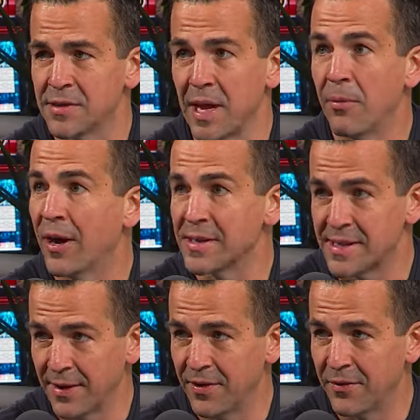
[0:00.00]
They brought
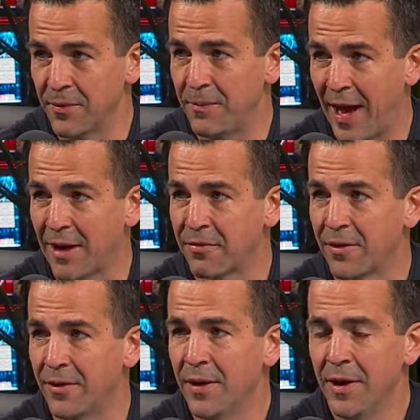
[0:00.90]
seven of them back
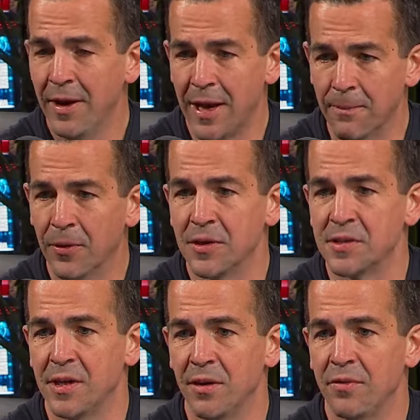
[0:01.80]
for in
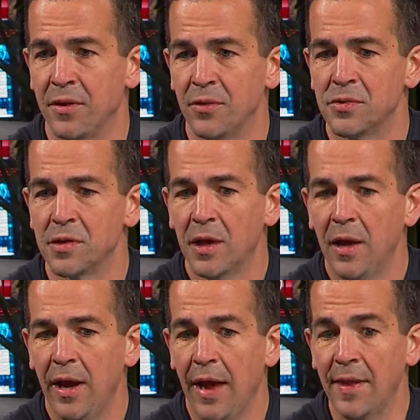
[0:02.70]
person interviews
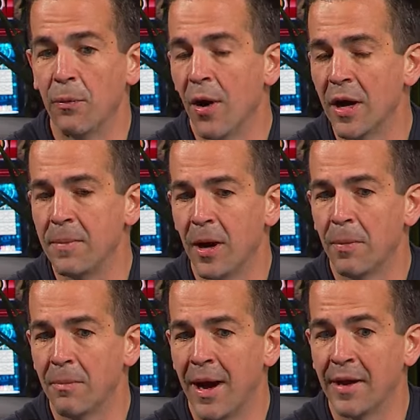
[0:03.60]
and they wanted to be
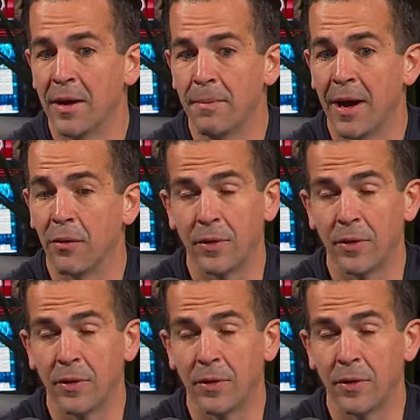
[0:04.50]
open minded about it.